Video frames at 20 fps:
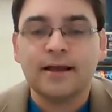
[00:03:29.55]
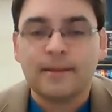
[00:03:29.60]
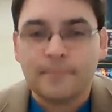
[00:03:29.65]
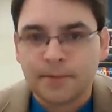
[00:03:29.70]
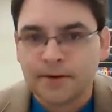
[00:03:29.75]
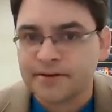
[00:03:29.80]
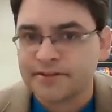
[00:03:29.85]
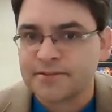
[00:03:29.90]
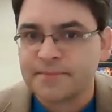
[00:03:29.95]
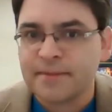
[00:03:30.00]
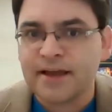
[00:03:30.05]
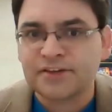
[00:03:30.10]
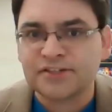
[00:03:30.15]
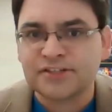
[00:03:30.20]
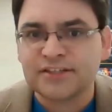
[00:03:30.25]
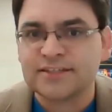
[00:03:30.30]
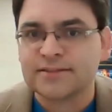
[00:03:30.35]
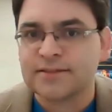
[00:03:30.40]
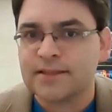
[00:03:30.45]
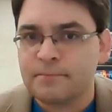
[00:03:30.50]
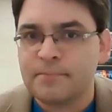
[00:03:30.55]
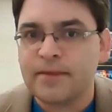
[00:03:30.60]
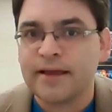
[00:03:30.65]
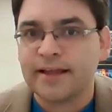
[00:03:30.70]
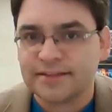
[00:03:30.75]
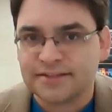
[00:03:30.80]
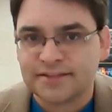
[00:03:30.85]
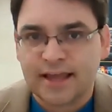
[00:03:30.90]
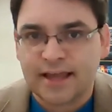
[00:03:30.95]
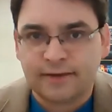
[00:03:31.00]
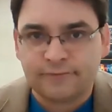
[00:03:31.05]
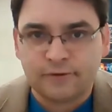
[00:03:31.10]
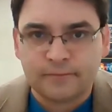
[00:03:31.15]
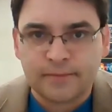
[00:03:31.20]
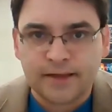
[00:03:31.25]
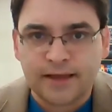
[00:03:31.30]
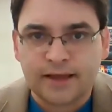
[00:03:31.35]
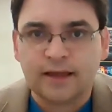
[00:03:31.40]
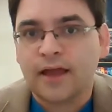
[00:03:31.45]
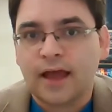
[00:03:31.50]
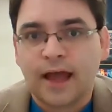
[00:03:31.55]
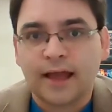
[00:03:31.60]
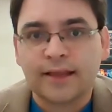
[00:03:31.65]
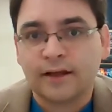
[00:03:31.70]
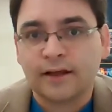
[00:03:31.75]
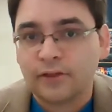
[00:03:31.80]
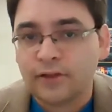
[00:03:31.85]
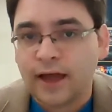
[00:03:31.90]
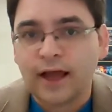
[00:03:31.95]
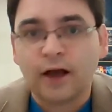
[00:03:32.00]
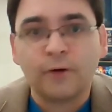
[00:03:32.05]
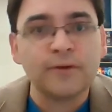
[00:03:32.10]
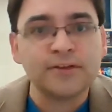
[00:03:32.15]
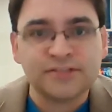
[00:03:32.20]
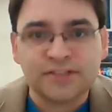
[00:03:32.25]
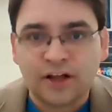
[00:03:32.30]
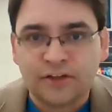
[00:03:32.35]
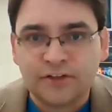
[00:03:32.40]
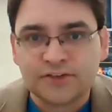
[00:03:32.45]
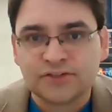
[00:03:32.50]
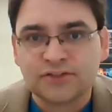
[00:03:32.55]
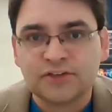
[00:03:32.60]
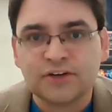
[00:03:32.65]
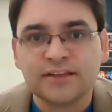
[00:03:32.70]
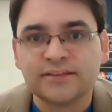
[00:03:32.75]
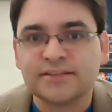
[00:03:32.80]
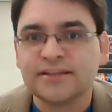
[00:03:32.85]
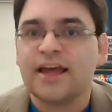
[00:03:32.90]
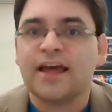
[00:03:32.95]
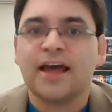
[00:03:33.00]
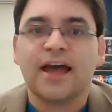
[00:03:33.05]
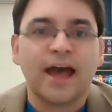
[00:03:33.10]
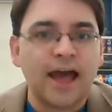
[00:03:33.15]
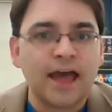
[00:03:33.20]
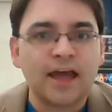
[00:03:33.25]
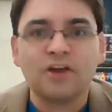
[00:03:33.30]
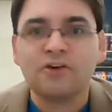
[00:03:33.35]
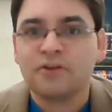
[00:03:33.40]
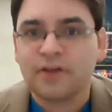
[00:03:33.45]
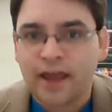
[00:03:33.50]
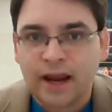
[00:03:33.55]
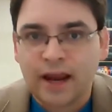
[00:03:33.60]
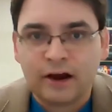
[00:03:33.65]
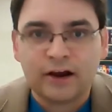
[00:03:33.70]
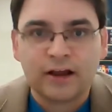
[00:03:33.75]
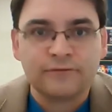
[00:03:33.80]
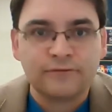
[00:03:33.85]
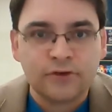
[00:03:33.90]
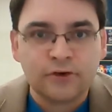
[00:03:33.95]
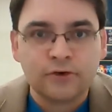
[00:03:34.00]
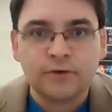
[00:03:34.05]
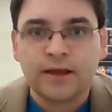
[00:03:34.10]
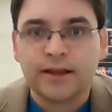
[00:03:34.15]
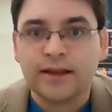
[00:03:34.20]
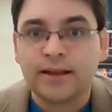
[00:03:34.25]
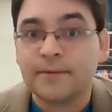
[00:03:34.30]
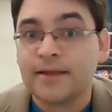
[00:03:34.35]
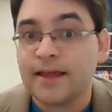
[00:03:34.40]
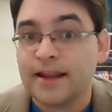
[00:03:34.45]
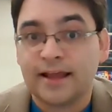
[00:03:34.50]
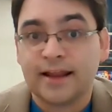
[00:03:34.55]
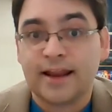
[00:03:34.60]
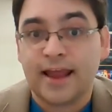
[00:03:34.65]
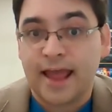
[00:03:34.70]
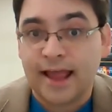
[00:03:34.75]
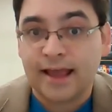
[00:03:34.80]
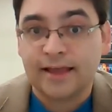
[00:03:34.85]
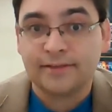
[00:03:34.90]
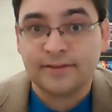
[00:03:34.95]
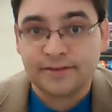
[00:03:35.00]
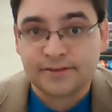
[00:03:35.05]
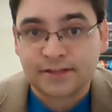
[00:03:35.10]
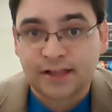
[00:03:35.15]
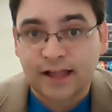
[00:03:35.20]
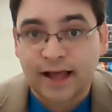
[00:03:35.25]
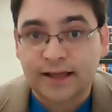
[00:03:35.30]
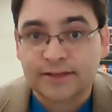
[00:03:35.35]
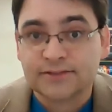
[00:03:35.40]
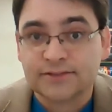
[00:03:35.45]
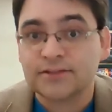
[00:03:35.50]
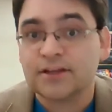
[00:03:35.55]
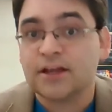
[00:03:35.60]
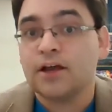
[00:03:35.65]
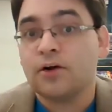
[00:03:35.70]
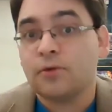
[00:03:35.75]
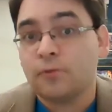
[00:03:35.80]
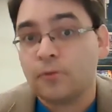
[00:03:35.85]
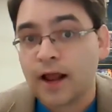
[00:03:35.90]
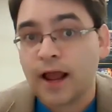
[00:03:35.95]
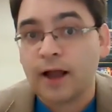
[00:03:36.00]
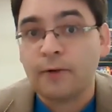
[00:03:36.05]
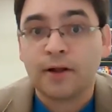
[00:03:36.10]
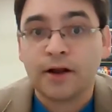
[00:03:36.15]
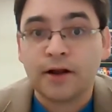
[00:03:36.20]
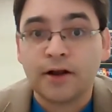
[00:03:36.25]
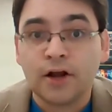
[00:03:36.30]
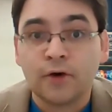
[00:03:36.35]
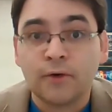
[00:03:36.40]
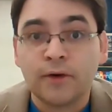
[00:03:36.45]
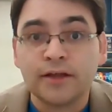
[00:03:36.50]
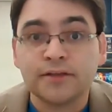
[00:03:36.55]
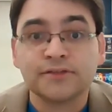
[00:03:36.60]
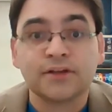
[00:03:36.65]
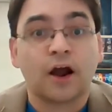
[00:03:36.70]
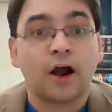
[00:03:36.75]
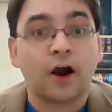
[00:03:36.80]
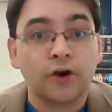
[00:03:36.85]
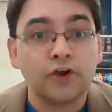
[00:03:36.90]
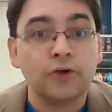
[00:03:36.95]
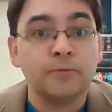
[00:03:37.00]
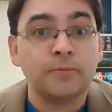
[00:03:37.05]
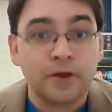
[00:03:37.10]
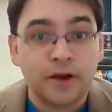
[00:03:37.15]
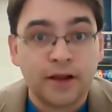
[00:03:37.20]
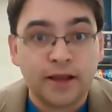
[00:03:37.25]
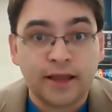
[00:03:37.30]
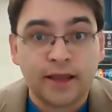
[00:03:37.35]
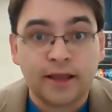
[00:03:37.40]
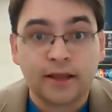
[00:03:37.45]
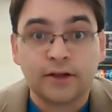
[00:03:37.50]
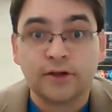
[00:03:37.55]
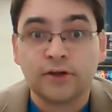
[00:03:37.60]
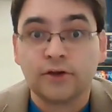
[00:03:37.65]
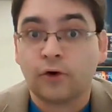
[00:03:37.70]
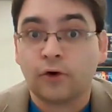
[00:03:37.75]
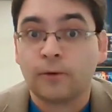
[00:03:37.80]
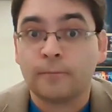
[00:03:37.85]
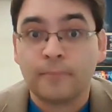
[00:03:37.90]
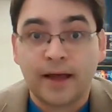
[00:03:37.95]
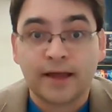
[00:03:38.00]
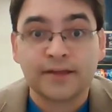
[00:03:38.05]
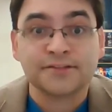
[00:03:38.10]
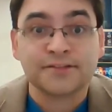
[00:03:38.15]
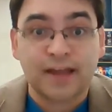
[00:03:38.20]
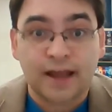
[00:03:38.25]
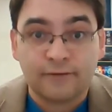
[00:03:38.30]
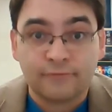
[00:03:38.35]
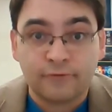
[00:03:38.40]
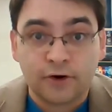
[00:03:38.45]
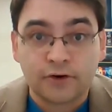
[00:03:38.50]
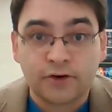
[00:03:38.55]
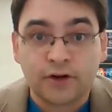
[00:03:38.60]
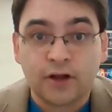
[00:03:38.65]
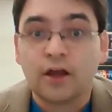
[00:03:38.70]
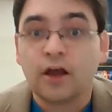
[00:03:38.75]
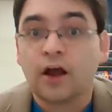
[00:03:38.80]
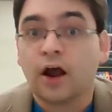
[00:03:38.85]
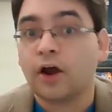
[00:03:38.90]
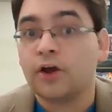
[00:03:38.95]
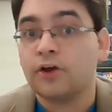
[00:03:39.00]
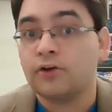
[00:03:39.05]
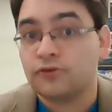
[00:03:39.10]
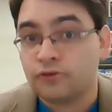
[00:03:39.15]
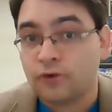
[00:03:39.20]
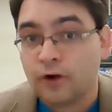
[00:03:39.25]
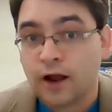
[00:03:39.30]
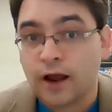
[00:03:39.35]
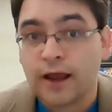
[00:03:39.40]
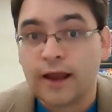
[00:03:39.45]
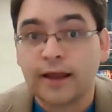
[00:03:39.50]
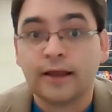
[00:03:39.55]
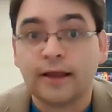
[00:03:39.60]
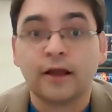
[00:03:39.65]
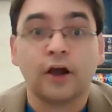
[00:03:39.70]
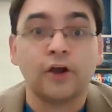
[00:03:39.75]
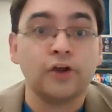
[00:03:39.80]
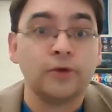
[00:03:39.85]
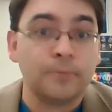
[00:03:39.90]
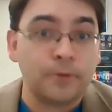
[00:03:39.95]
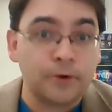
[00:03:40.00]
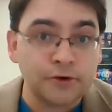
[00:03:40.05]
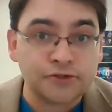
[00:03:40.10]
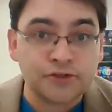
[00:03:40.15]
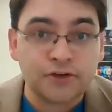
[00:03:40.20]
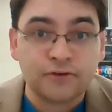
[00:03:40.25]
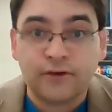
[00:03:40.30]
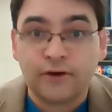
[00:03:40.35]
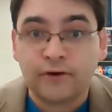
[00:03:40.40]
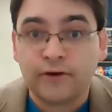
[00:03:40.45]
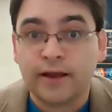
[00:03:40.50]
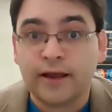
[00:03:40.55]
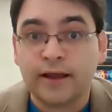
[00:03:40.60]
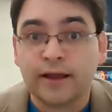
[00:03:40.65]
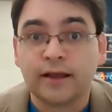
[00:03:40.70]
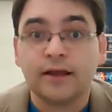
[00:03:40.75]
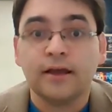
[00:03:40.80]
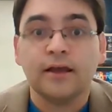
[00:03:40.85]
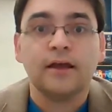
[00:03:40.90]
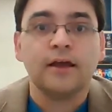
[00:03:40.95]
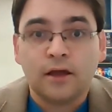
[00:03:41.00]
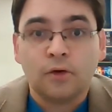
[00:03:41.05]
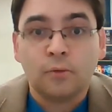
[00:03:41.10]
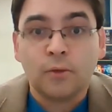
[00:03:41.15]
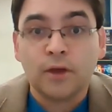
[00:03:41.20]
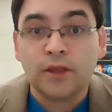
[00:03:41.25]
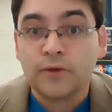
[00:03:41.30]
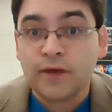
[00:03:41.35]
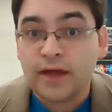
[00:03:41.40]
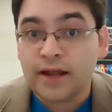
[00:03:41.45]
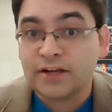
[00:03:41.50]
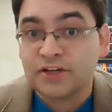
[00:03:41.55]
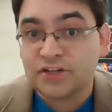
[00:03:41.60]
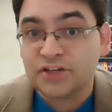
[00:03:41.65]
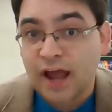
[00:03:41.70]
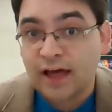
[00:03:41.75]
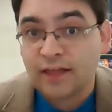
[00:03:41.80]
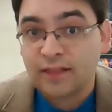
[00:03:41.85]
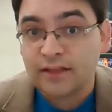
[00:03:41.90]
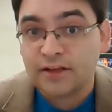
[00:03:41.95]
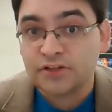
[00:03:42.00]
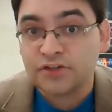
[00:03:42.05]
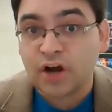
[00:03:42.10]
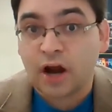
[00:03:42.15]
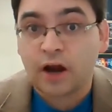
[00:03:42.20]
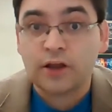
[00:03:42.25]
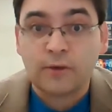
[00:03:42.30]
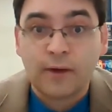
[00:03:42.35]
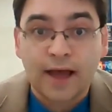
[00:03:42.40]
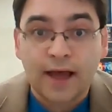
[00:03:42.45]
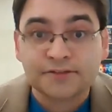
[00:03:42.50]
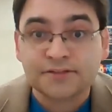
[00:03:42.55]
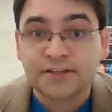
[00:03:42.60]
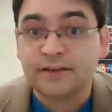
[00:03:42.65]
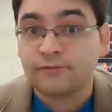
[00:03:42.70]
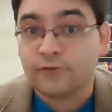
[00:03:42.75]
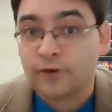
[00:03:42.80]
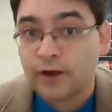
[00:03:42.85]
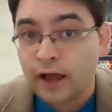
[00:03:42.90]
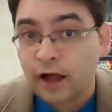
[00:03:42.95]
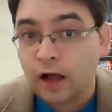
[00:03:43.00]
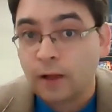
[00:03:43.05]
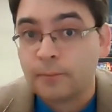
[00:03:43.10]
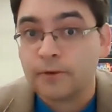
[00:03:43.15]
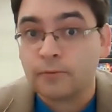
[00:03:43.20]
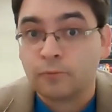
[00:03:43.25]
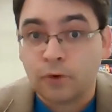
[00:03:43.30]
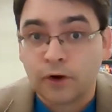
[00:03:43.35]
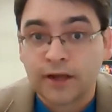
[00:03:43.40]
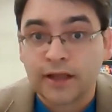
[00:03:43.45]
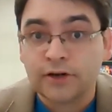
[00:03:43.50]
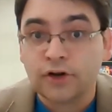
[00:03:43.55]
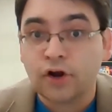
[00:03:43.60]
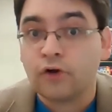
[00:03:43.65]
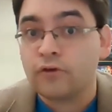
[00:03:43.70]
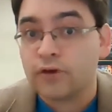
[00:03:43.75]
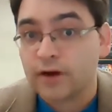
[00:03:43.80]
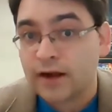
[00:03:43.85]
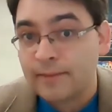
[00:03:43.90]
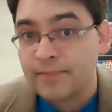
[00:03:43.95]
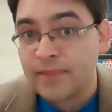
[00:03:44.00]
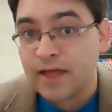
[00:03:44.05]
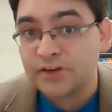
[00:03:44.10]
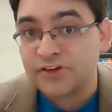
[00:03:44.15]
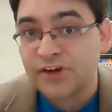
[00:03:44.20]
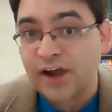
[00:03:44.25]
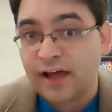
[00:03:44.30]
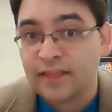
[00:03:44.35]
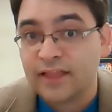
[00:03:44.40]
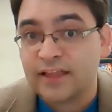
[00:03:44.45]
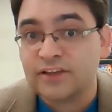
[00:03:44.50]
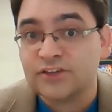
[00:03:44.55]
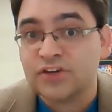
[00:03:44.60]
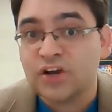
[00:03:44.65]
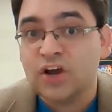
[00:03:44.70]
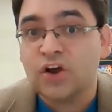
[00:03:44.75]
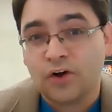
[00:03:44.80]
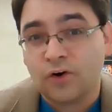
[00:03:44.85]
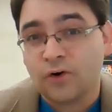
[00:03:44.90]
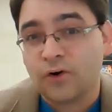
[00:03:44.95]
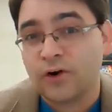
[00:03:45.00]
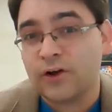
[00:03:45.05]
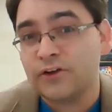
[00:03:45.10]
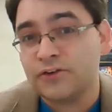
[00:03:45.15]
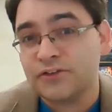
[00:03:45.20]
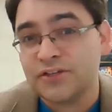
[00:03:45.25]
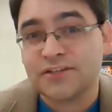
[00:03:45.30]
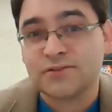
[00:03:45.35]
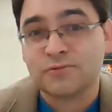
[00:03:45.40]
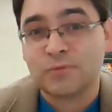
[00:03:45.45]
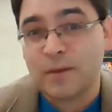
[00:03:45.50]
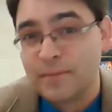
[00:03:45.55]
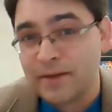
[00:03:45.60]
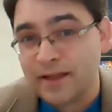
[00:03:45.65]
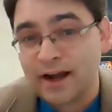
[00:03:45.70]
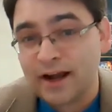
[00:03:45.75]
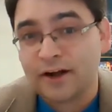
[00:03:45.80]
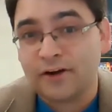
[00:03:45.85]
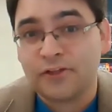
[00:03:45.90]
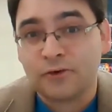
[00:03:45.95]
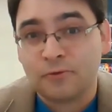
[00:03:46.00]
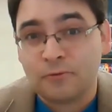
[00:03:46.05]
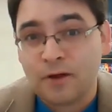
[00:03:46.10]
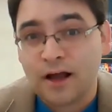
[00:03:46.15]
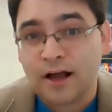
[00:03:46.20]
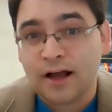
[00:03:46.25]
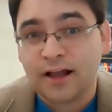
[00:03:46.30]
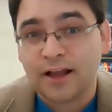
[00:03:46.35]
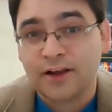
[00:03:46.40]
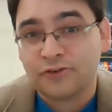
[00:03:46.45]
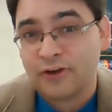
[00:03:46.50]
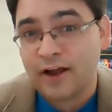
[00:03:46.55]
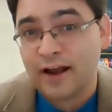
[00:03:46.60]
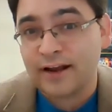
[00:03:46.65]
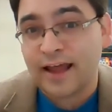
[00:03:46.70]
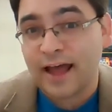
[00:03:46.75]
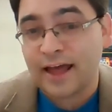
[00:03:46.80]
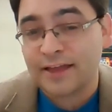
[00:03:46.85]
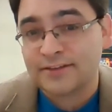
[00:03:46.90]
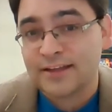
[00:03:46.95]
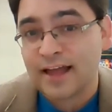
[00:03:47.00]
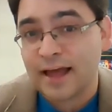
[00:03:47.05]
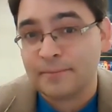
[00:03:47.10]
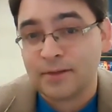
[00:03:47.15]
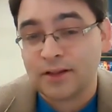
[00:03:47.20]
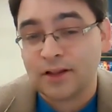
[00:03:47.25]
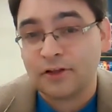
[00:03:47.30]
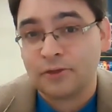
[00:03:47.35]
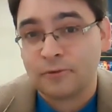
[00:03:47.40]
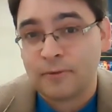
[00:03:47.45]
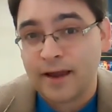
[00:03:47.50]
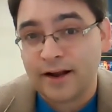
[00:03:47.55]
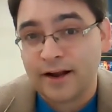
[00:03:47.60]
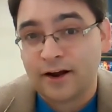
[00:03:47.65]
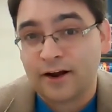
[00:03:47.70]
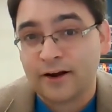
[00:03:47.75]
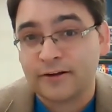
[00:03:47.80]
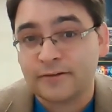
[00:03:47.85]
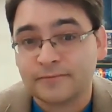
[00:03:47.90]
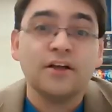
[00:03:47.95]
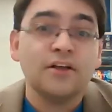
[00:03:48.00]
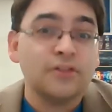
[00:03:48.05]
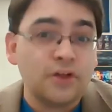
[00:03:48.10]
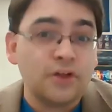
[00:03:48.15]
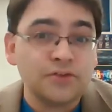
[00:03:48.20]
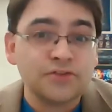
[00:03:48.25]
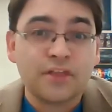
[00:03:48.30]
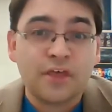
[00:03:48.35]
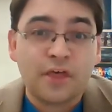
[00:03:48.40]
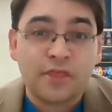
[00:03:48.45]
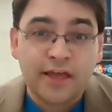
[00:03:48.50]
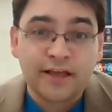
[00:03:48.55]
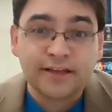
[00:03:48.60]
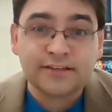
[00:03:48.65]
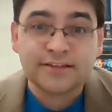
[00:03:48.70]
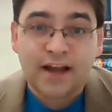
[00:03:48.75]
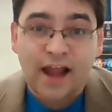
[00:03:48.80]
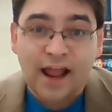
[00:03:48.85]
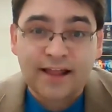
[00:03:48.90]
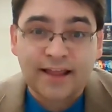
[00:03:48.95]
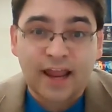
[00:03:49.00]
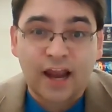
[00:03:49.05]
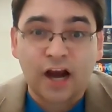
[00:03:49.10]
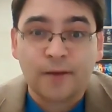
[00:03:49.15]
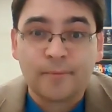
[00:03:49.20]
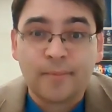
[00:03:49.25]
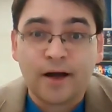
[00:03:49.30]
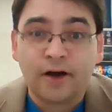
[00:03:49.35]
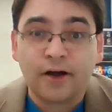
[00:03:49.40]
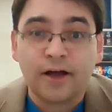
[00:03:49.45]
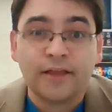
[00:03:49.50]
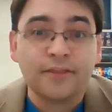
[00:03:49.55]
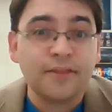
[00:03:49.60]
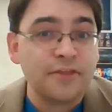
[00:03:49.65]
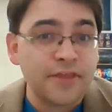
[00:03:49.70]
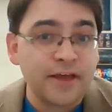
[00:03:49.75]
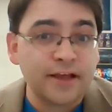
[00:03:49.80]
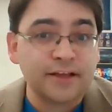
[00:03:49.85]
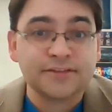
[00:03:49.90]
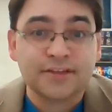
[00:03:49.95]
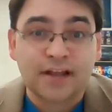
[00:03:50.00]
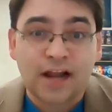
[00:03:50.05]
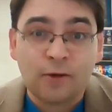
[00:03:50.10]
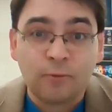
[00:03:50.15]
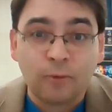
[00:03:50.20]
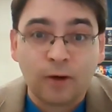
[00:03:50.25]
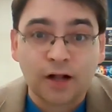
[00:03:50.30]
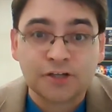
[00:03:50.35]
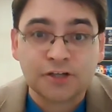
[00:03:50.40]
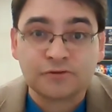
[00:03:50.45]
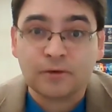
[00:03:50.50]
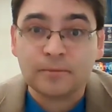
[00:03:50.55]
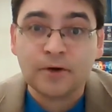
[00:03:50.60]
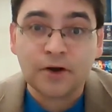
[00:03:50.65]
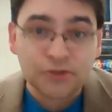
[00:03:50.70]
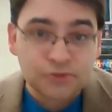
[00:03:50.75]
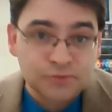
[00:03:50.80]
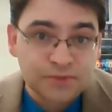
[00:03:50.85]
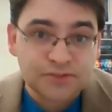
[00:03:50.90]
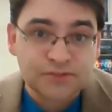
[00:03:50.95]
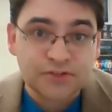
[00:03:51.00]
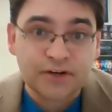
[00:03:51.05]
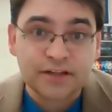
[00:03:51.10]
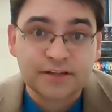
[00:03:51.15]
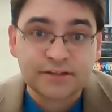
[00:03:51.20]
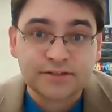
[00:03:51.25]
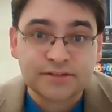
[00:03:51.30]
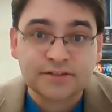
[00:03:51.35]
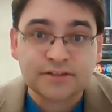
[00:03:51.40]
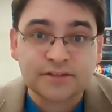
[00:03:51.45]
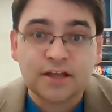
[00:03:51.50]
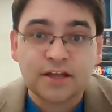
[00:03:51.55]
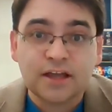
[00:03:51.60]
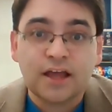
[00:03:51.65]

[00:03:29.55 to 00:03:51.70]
Participation is the biggest thing for me. I always tell the students, I don't care if you end up getting an A in this class. What I want to know is, are you putting in your best effort? Are you trying? Are you persevering? When you hit a challenge, are you asking for help and working to overcome that challenge? Or are you just sweeping it under the rug and trying to slide below the radar? Those are the things that I care about and the things that I watch for most with students.